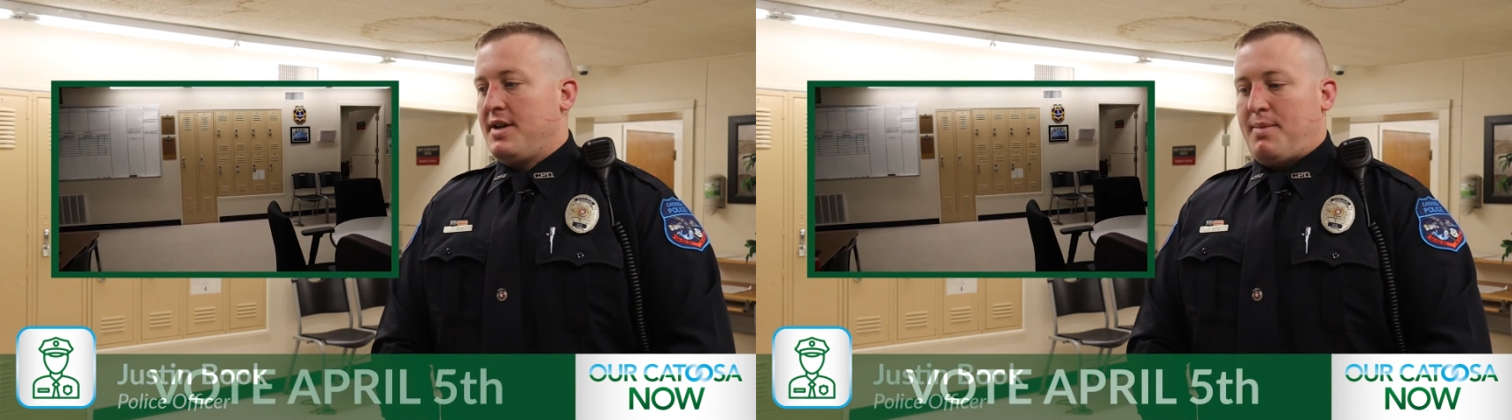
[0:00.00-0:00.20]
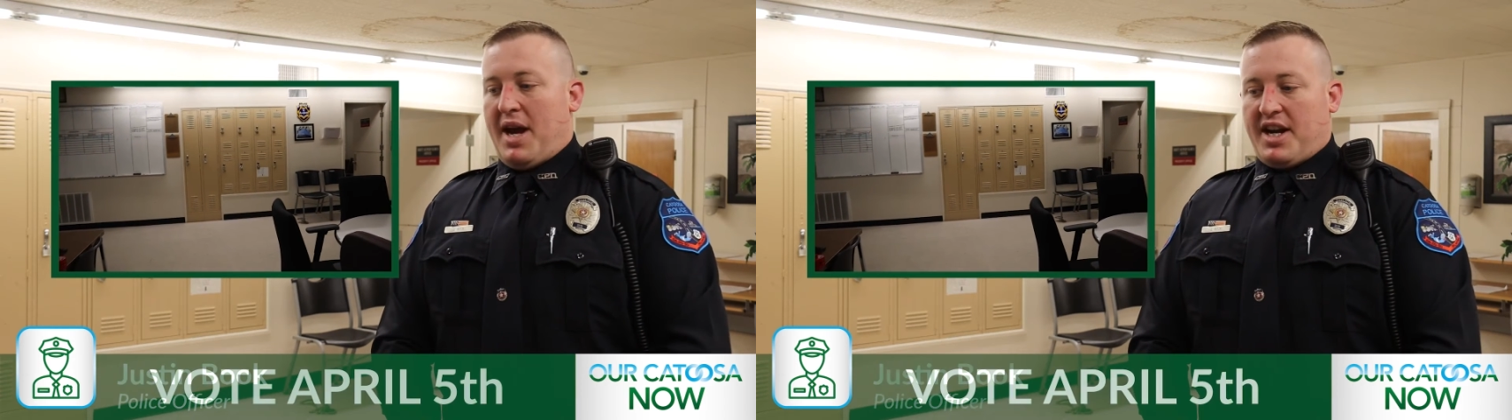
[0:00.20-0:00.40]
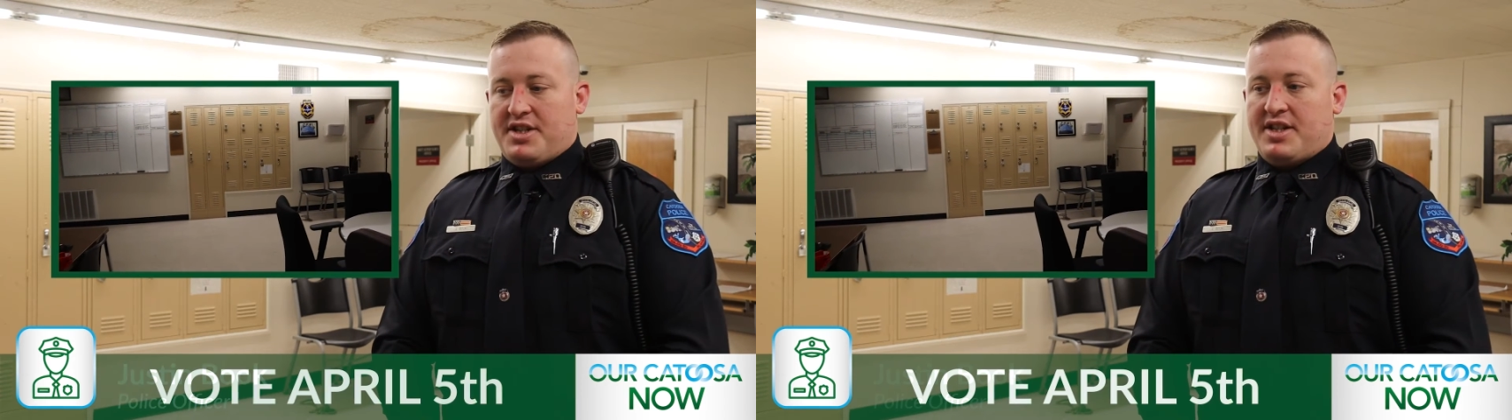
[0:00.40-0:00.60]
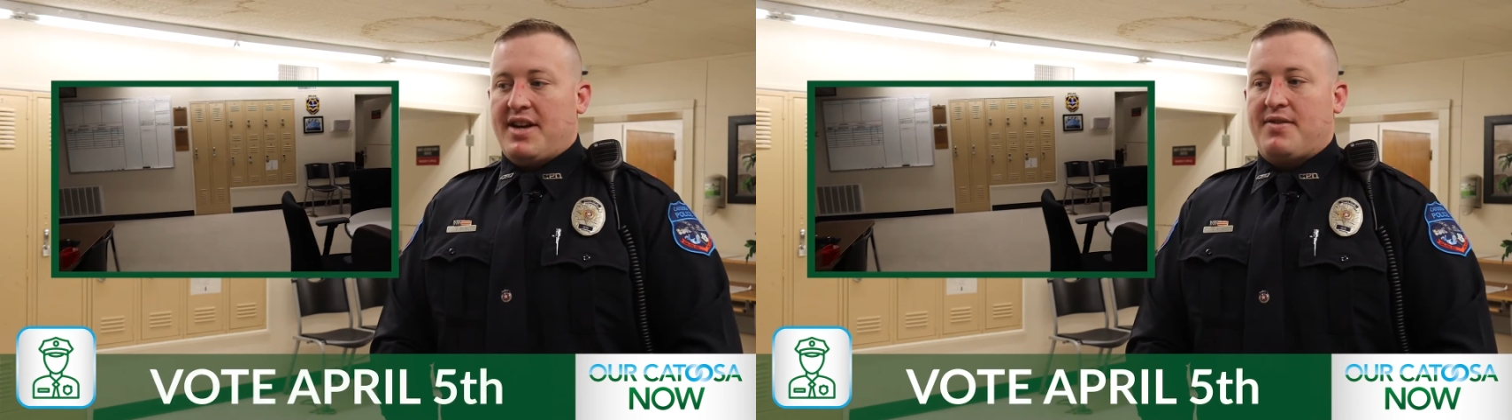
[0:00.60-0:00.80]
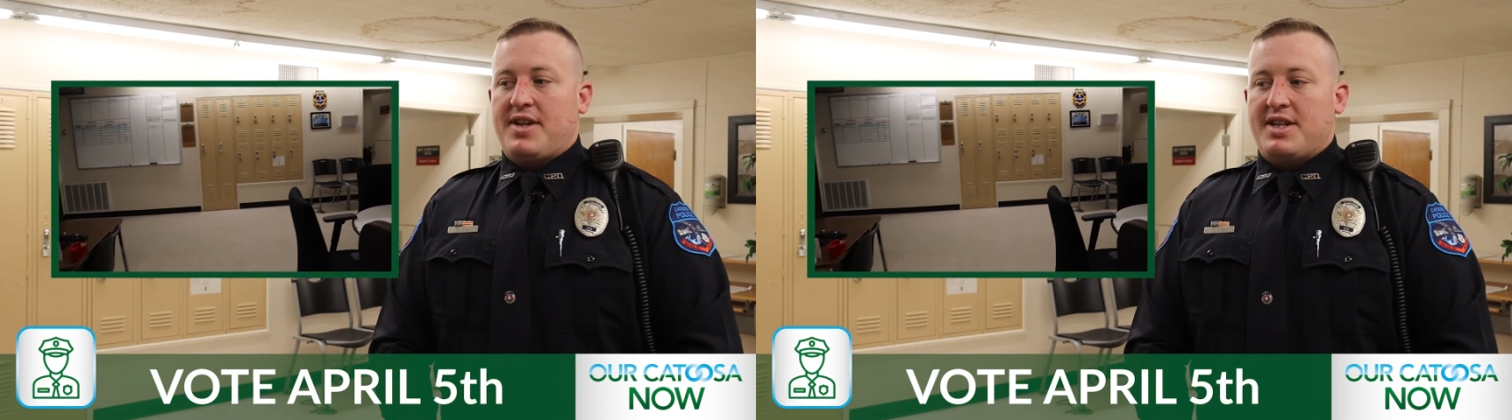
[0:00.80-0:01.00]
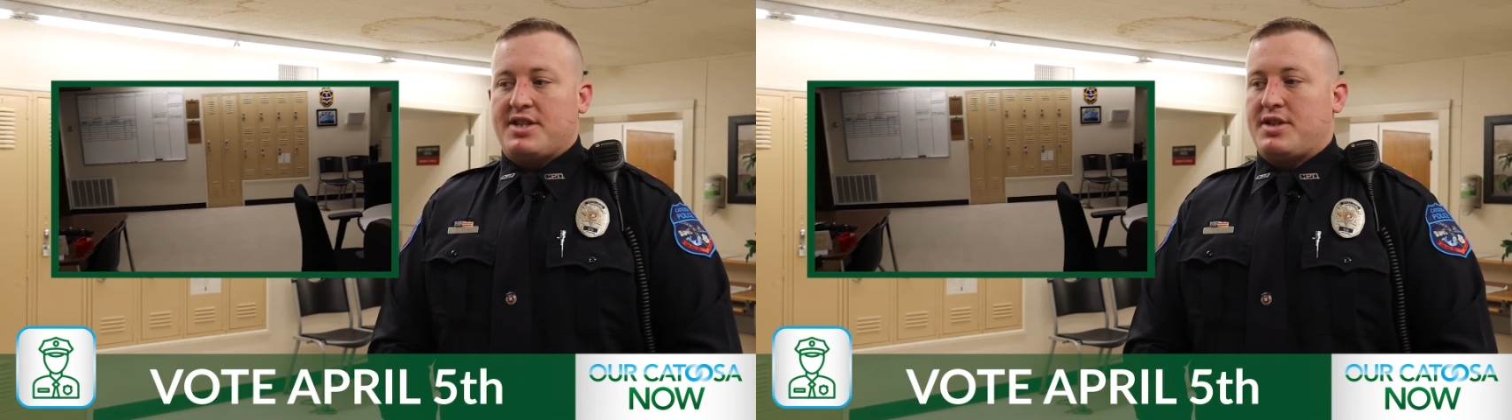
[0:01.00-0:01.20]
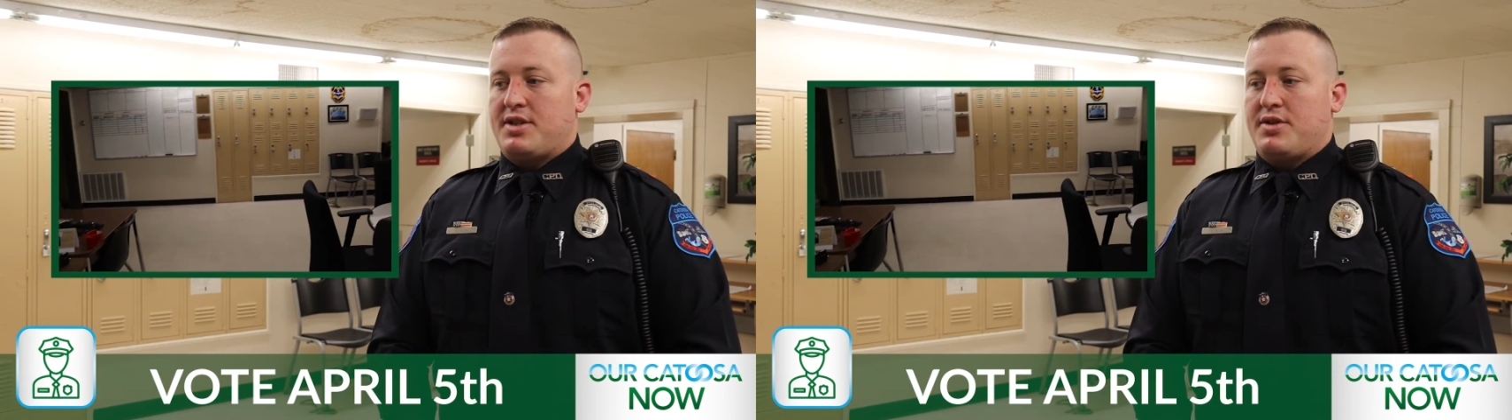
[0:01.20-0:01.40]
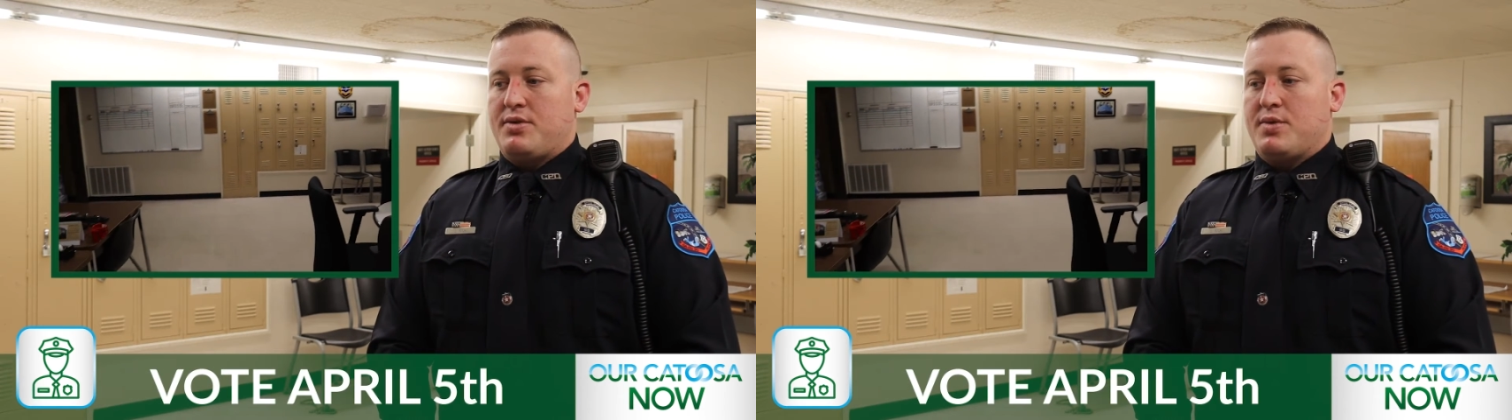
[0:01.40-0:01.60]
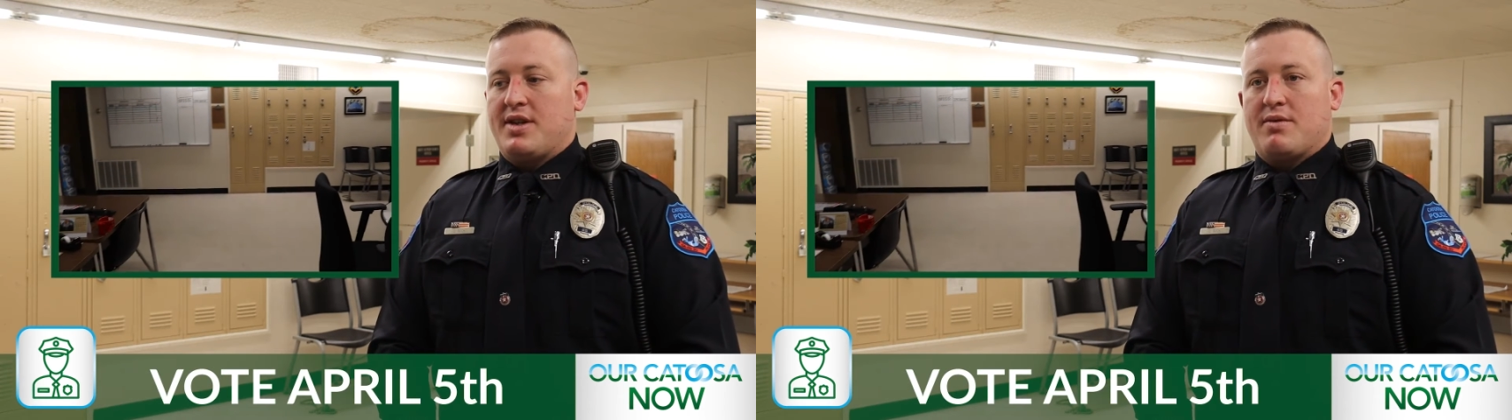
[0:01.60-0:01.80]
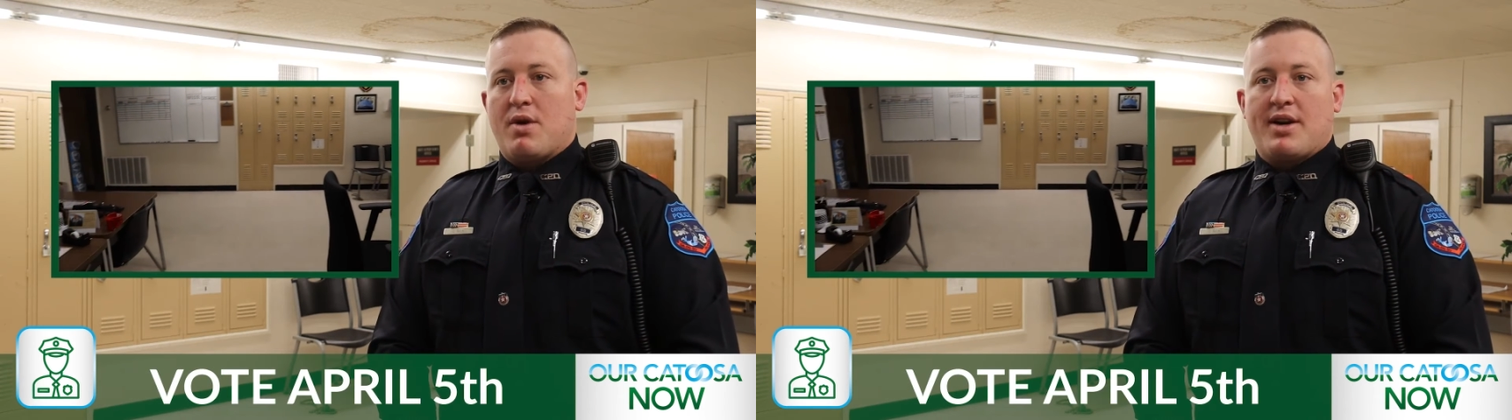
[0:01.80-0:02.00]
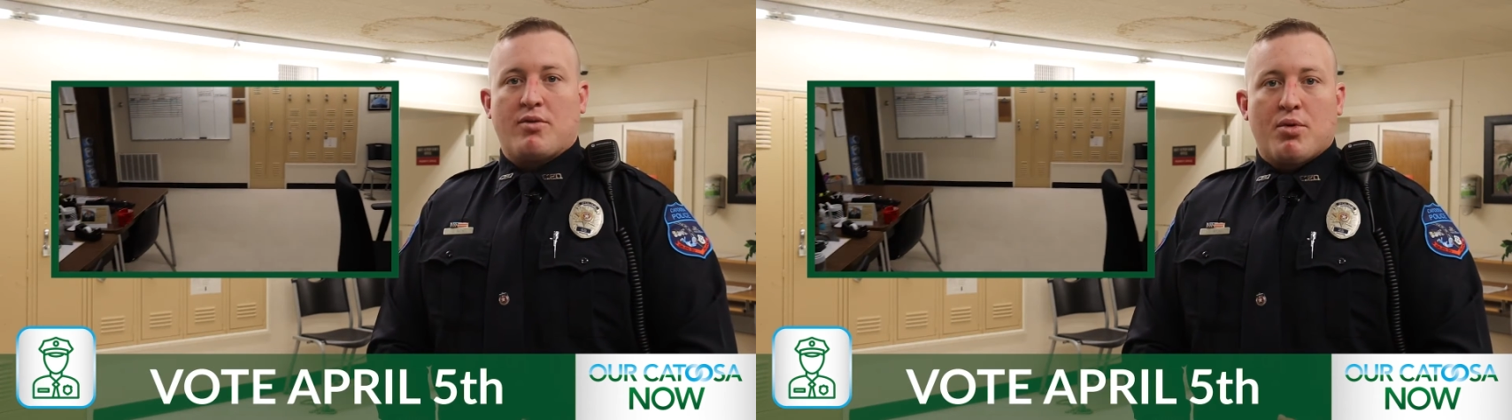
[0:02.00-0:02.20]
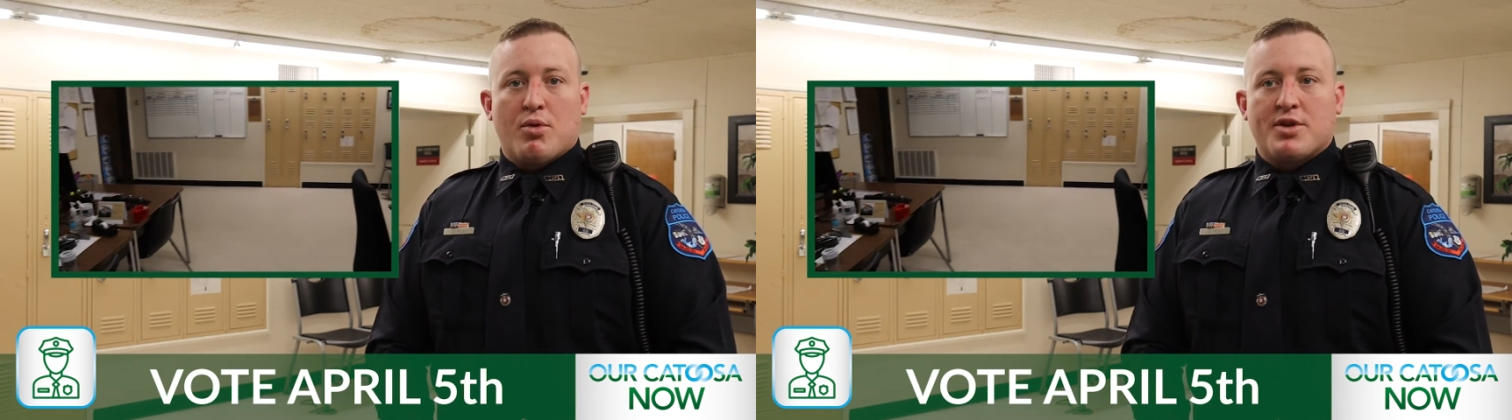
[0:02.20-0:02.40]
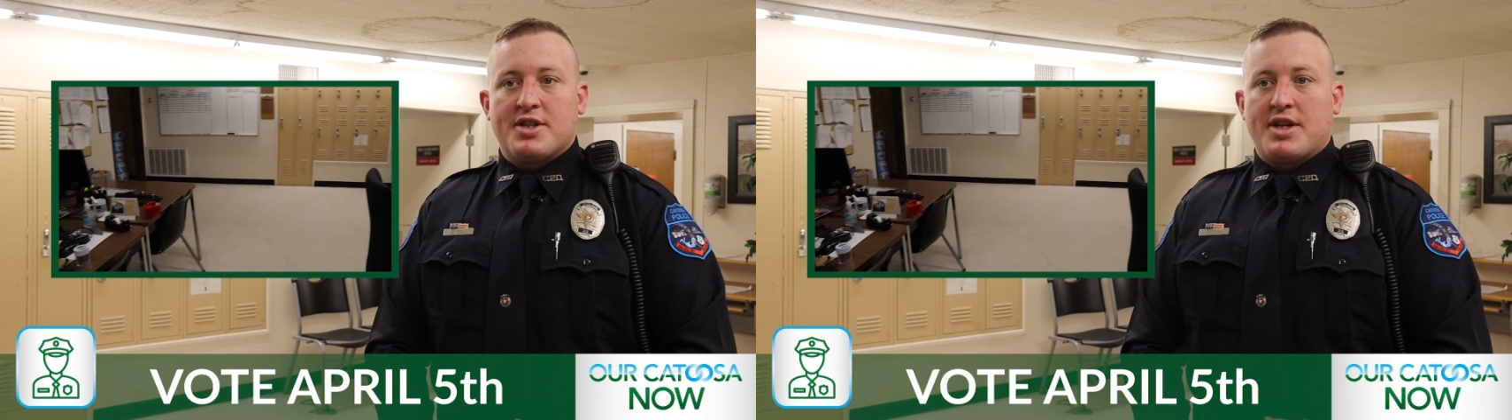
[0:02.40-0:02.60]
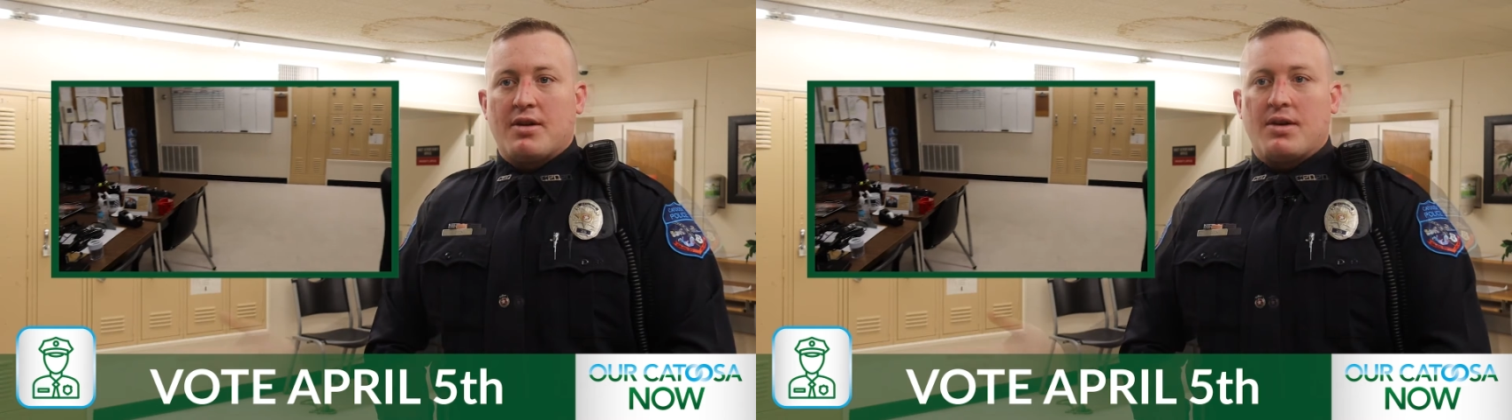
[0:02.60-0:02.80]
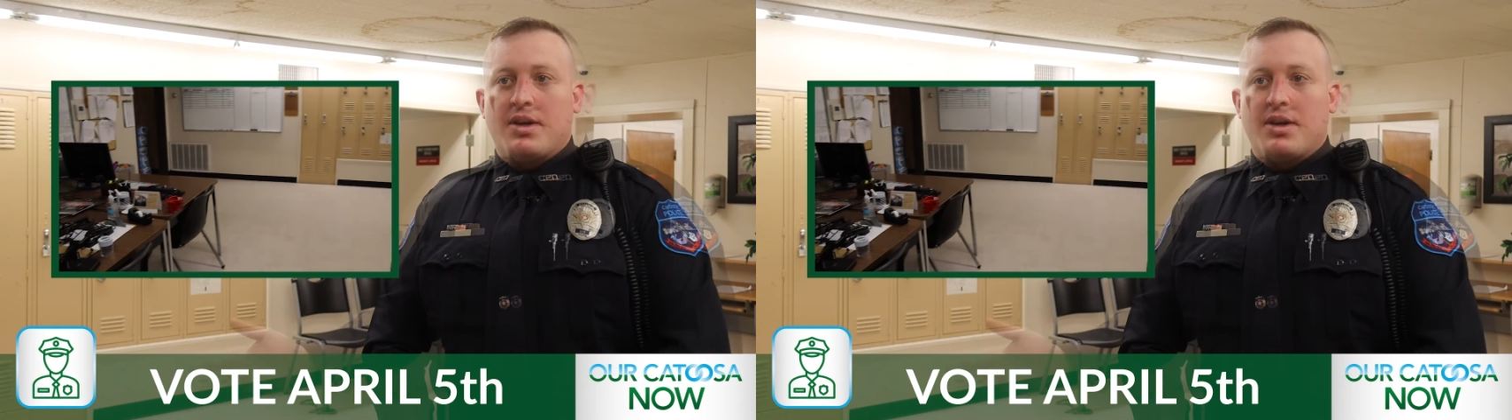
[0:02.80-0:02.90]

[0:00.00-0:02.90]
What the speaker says: packaging evidence, to writing reports in here.